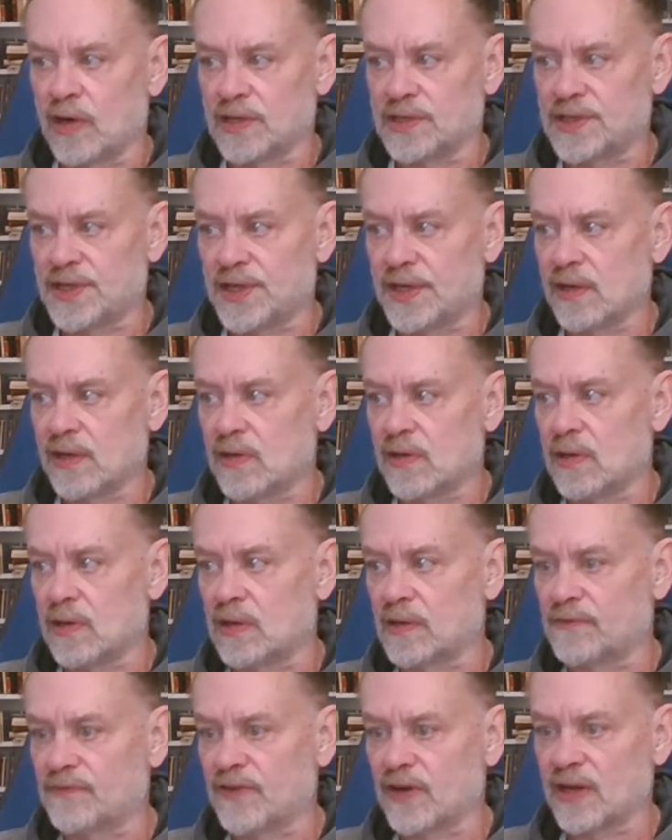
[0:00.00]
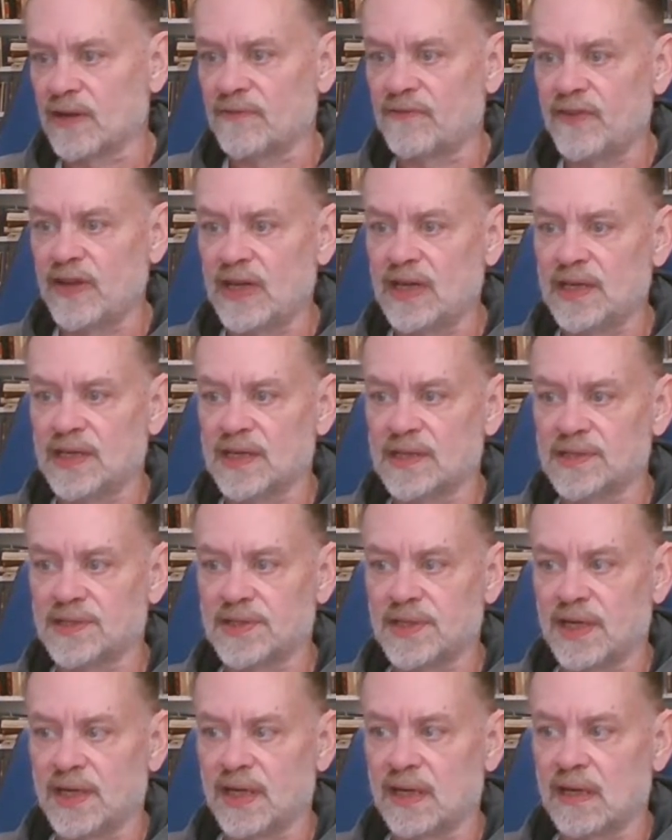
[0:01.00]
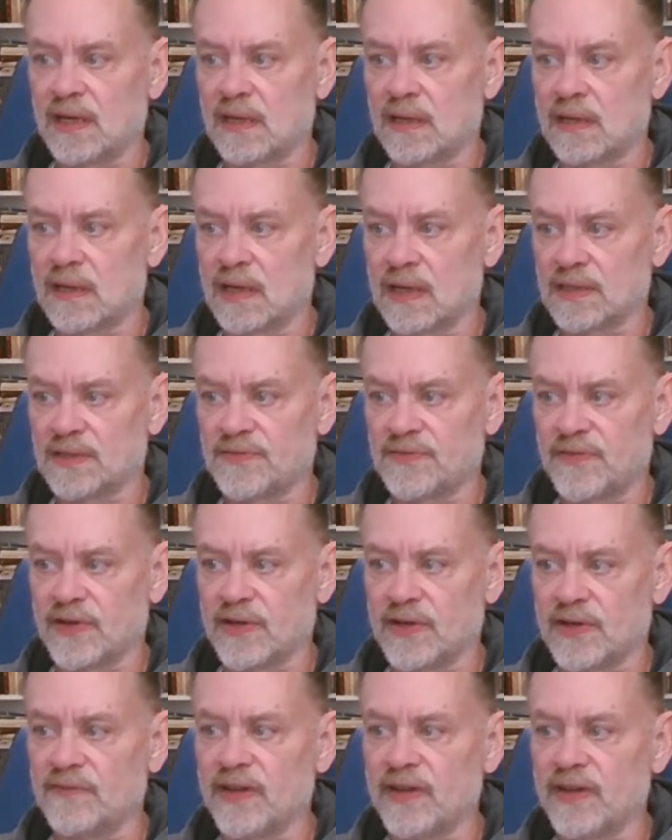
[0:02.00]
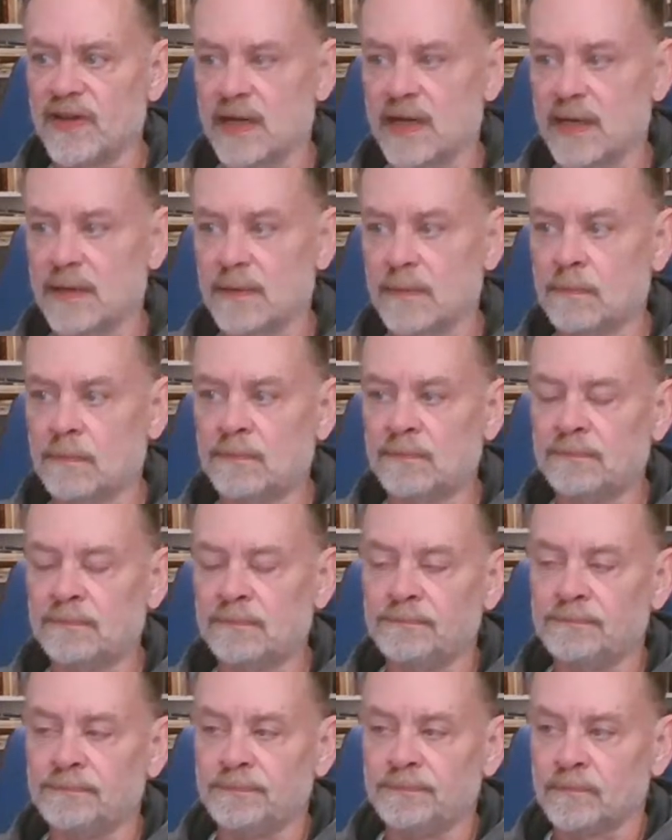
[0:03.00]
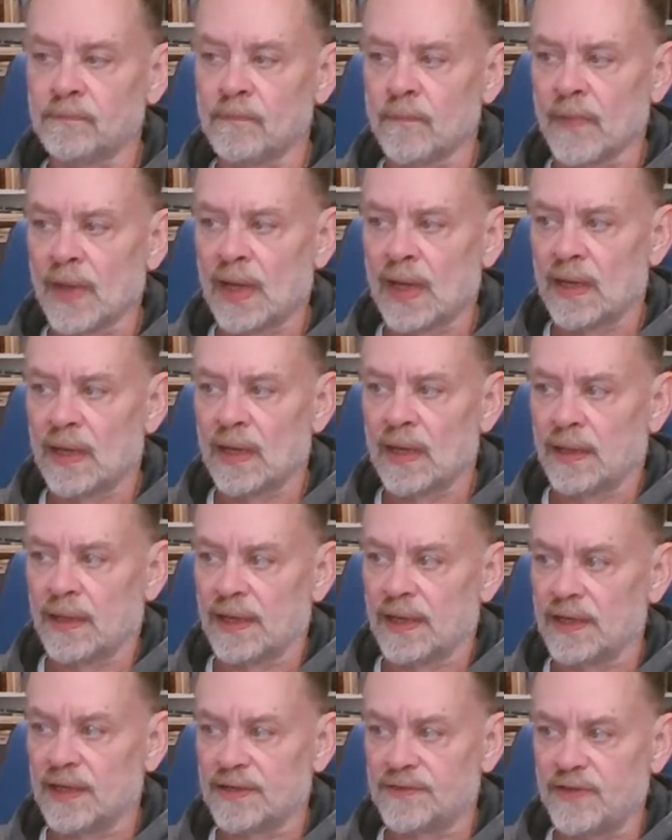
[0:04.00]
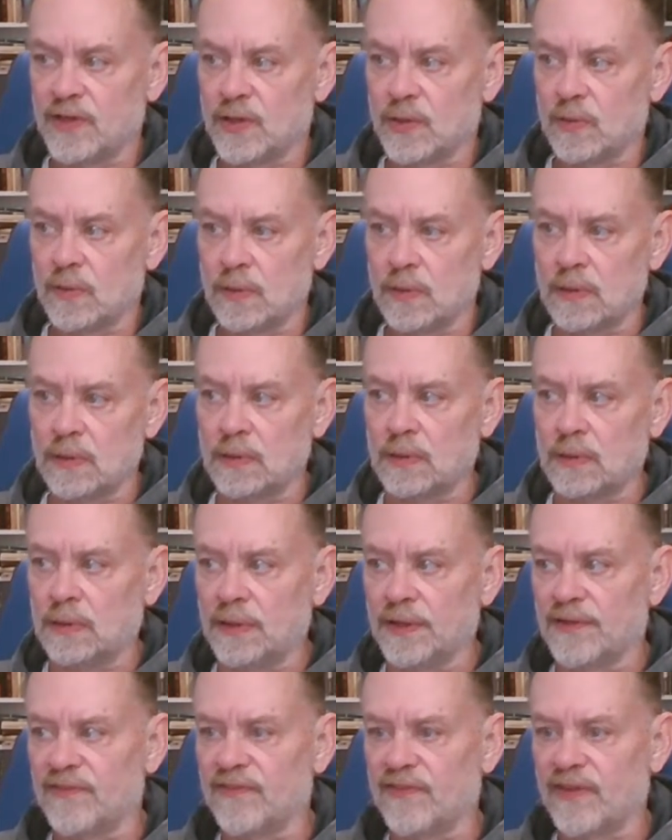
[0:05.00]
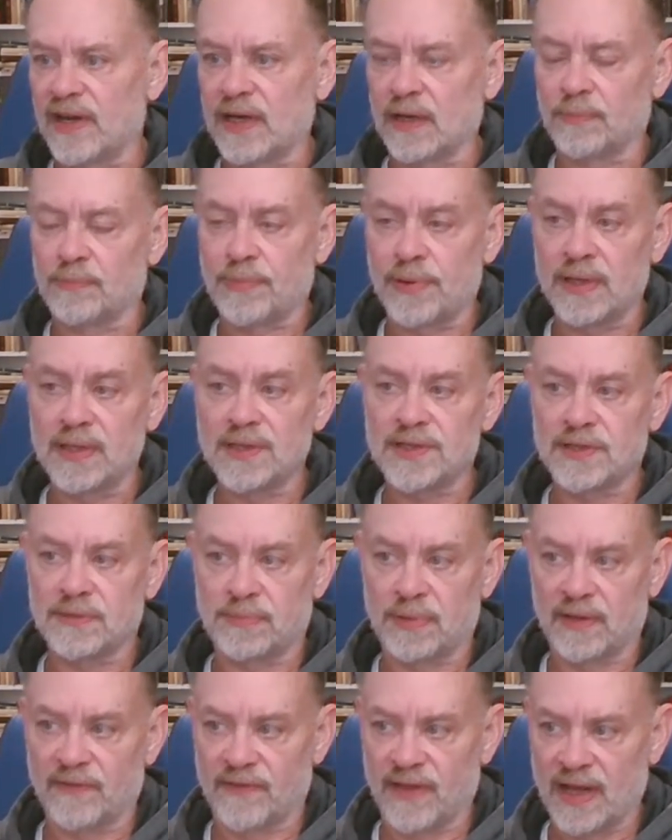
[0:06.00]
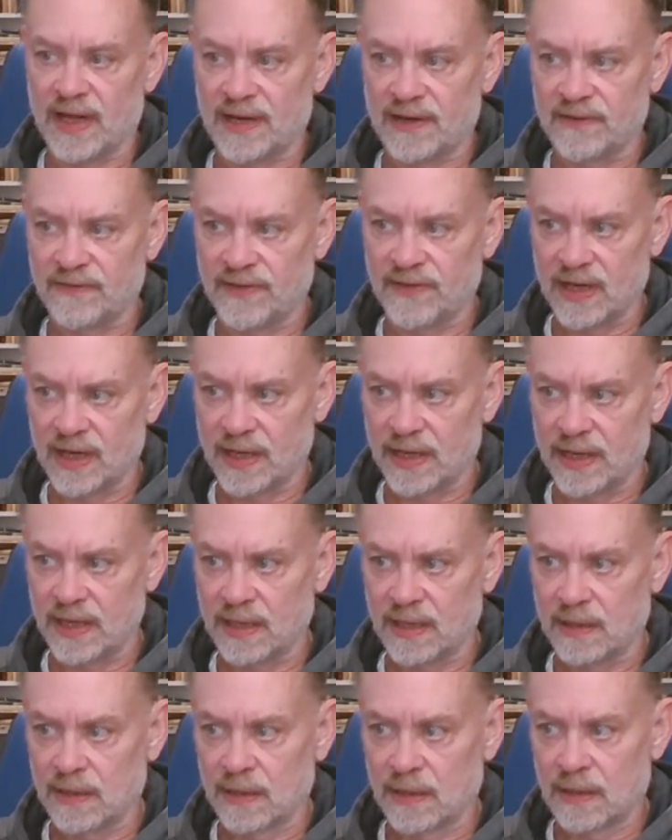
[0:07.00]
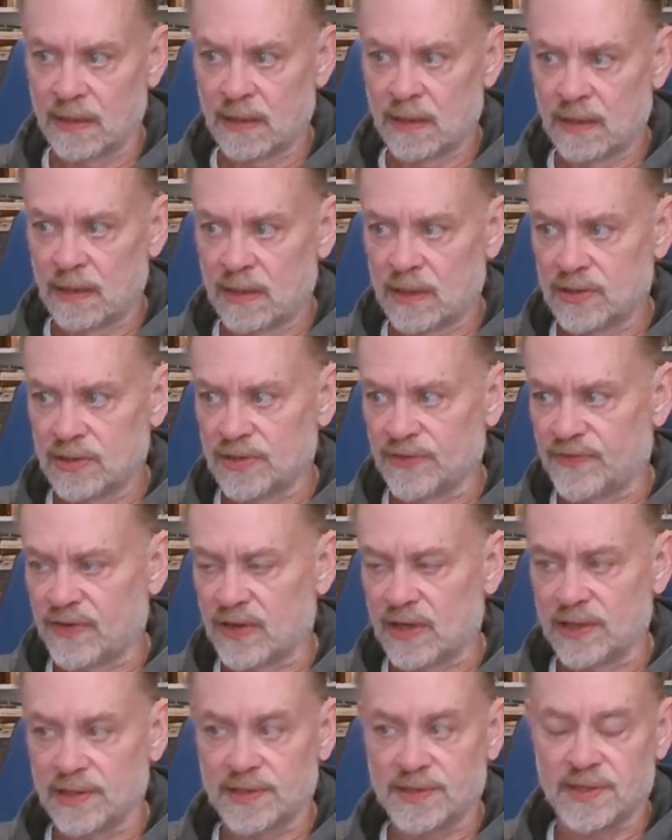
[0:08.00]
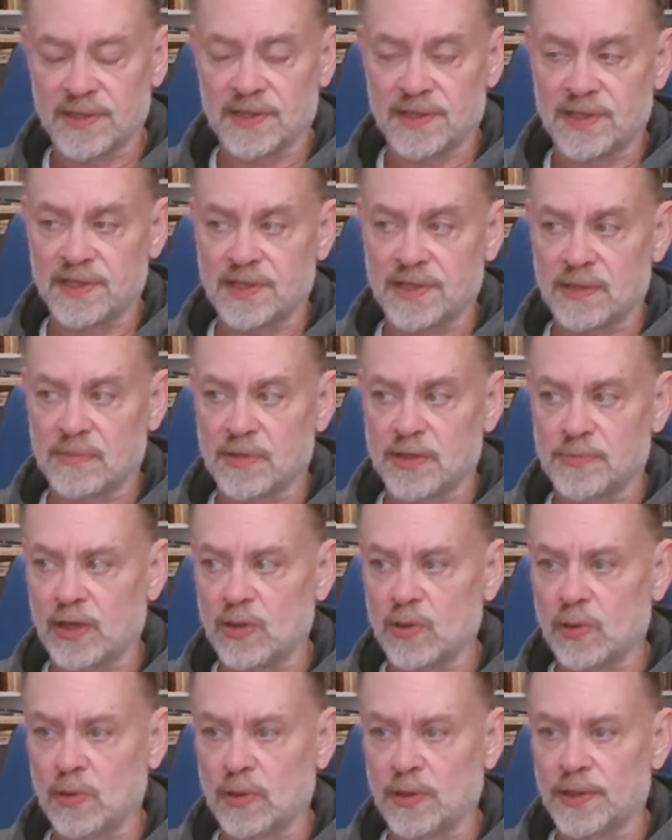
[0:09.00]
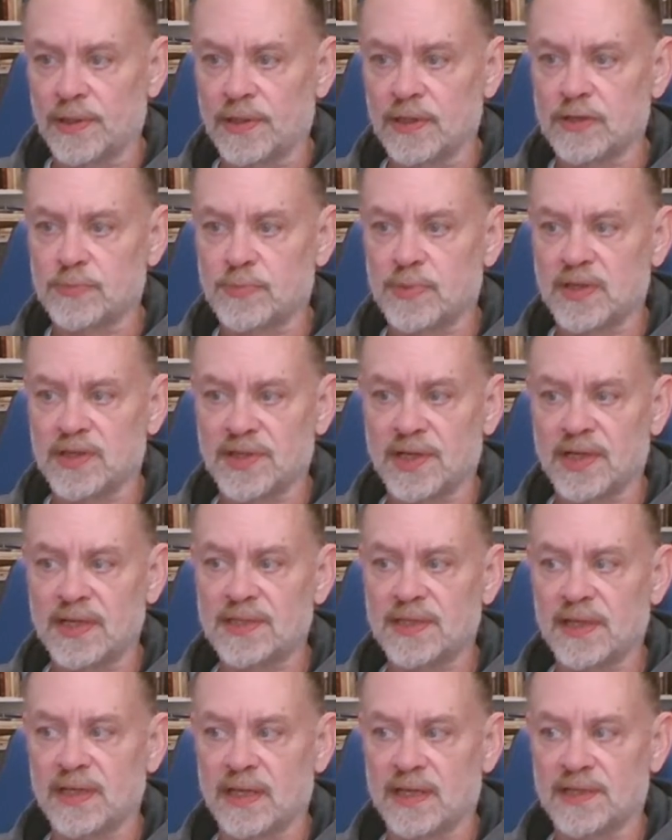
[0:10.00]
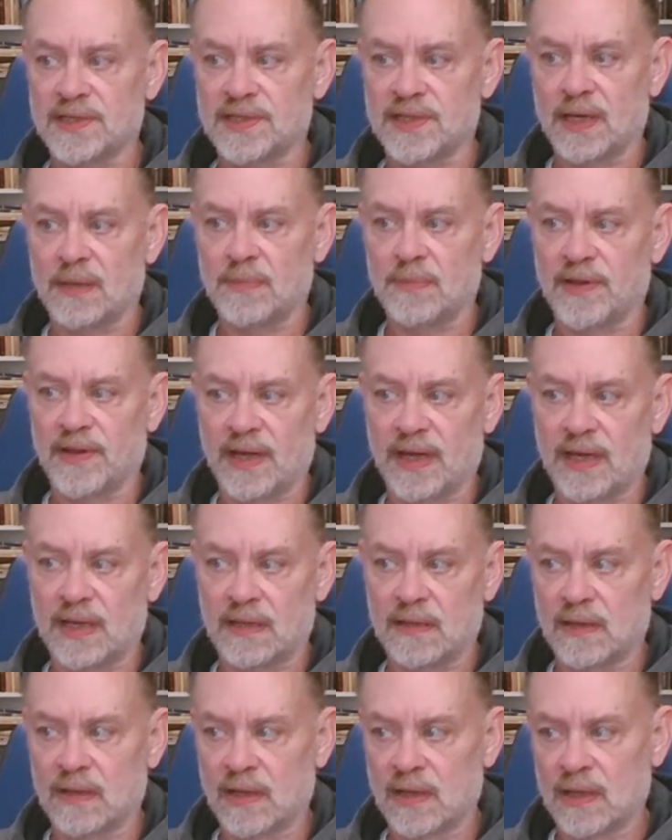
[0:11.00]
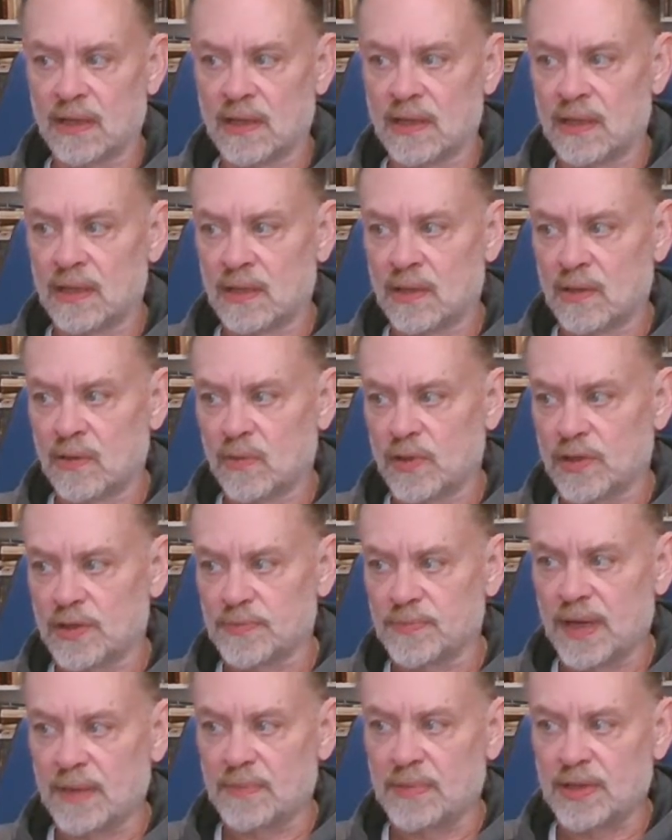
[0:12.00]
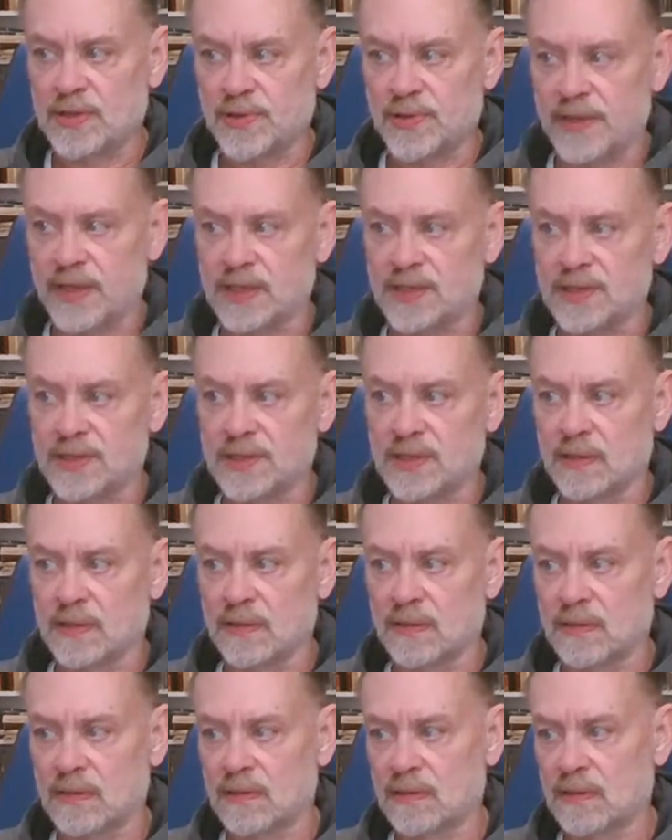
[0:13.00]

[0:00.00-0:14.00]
of what is here called, for convenience sake, Oxford Divinity. In his view, the vital principle of that divinity, so far as the system is peculiar, is precisely the same as that which may be traced